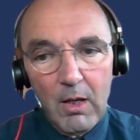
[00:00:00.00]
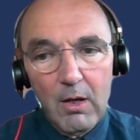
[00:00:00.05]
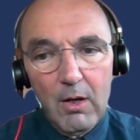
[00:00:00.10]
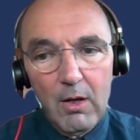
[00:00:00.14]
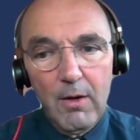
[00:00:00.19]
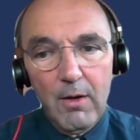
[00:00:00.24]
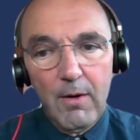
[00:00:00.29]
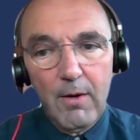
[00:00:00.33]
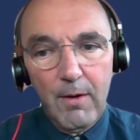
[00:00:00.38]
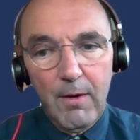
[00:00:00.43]

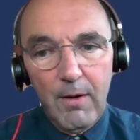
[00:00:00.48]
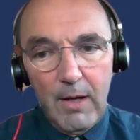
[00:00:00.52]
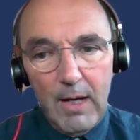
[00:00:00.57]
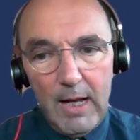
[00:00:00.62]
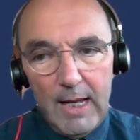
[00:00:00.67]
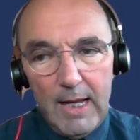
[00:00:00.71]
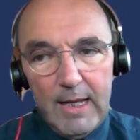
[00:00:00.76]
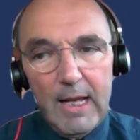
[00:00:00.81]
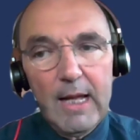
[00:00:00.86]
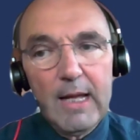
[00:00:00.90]
uh,
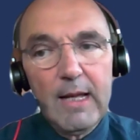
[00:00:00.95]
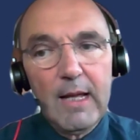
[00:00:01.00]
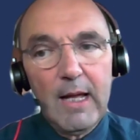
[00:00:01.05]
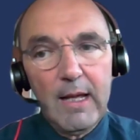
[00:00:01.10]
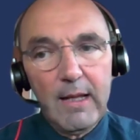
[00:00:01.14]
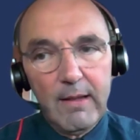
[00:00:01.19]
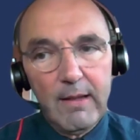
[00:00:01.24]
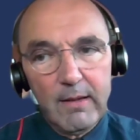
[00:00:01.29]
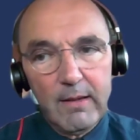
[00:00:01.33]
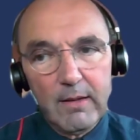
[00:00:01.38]

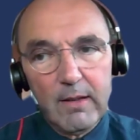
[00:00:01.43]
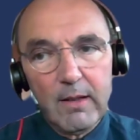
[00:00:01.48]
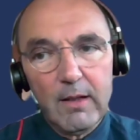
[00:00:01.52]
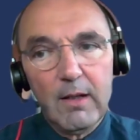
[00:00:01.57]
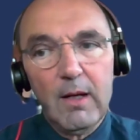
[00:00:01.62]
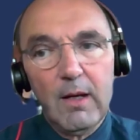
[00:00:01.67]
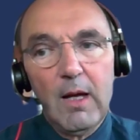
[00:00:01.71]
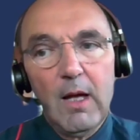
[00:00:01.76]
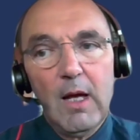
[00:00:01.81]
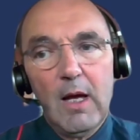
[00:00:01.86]
and
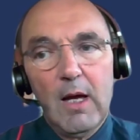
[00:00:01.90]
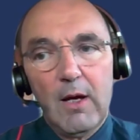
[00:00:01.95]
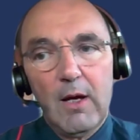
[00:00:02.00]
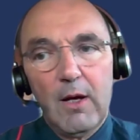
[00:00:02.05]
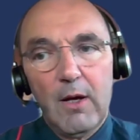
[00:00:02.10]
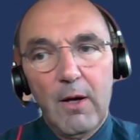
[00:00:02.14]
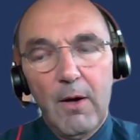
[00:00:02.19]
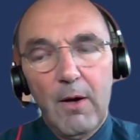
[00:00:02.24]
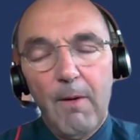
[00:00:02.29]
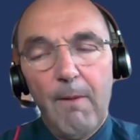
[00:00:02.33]
uh,
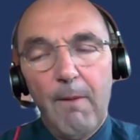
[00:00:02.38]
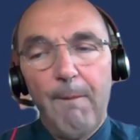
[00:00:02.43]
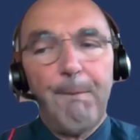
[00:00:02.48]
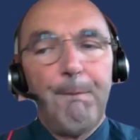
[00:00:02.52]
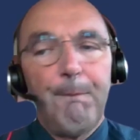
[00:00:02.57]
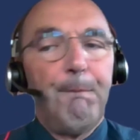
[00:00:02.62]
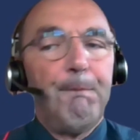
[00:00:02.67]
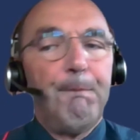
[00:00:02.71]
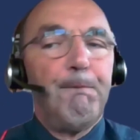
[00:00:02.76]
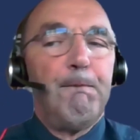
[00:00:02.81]
uh,
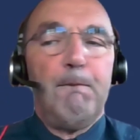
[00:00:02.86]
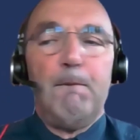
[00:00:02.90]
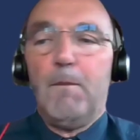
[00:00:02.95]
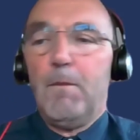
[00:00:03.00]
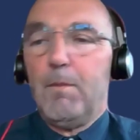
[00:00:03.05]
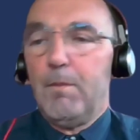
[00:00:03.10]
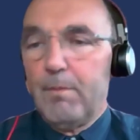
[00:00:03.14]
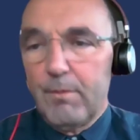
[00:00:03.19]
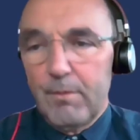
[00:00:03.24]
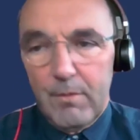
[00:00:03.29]

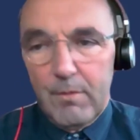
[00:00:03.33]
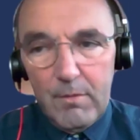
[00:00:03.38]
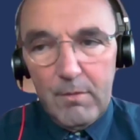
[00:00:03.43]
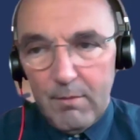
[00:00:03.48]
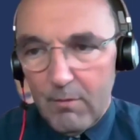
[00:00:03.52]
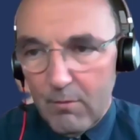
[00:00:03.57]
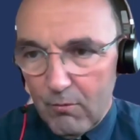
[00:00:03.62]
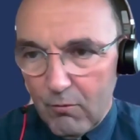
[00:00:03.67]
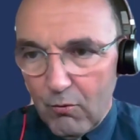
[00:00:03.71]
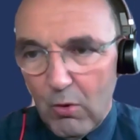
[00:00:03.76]

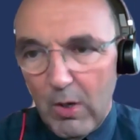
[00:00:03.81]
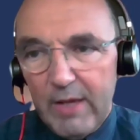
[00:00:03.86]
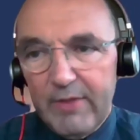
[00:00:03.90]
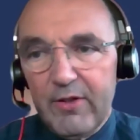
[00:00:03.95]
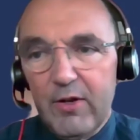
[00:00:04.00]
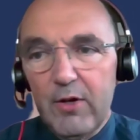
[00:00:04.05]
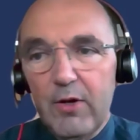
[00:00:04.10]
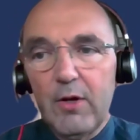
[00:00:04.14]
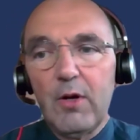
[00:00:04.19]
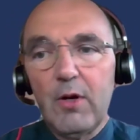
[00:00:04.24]

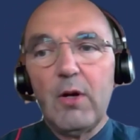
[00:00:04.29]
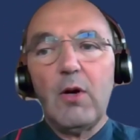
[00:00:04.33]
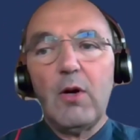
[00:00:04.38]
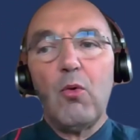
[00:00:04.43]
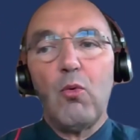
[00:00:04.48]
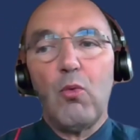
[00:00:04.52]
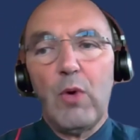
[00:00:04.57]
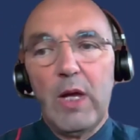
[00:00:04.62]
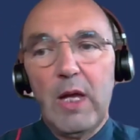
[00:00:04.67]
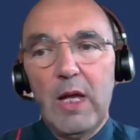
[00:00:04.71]
whether
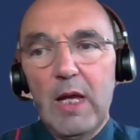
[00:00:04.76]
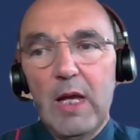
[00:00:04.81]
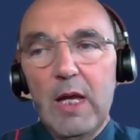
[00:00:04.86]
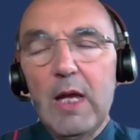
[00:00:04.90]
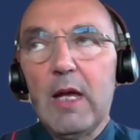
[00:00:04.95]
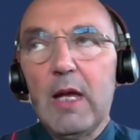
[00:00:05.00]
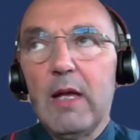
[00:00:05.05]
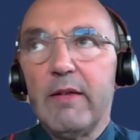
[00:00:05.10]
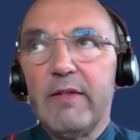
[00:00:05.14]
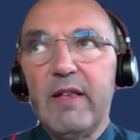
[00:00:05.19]

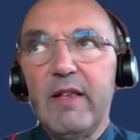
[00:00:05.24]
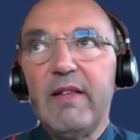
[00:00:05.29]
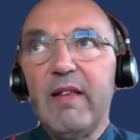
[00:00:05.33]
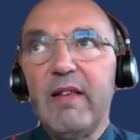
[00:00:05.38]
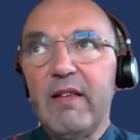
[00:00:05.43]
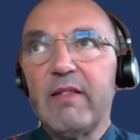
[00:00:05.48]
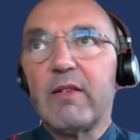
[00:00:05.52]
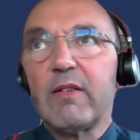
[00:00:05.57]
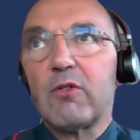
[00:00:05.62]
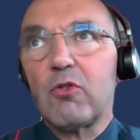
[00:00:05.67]
we this
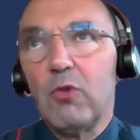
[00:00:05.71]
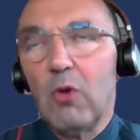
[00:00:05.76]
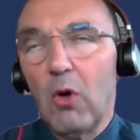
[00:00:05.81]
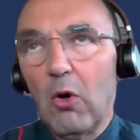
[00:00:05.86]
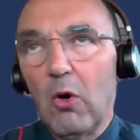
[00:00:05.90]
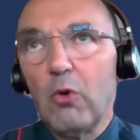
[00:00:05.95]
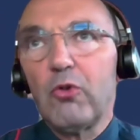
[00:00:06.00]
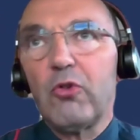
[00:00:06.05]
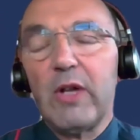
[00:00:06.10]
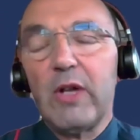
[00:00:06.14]
is
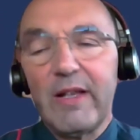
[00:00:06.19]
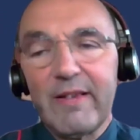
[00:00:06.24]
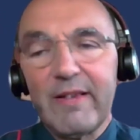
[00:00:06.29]
also